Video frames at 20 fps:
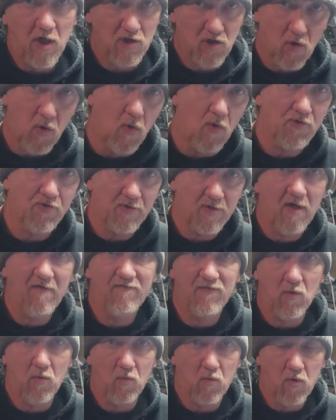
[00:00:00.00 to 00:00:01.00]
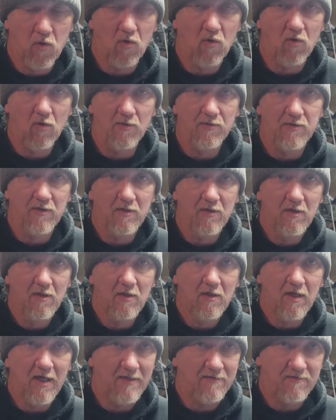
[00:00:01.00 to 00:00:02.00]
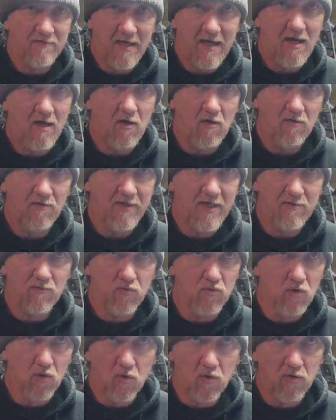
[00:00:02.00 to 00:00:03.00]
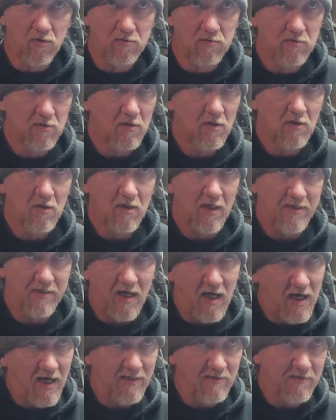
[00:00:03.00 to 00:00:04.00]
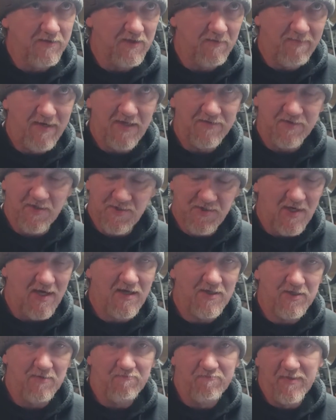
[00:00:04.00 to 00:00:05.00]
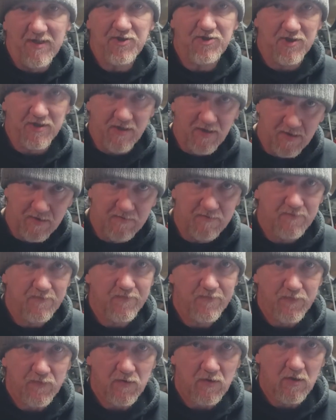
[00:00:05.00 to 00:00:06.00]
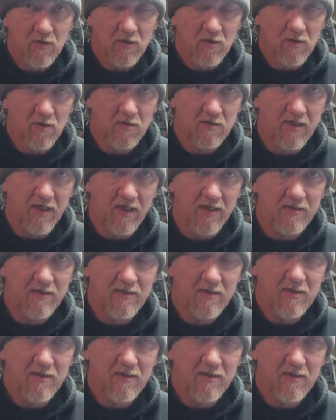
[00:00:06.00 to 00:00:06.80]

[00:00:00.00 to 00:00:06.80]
a quarter of the world, and now they rule an island about the size of Michigan. Okay?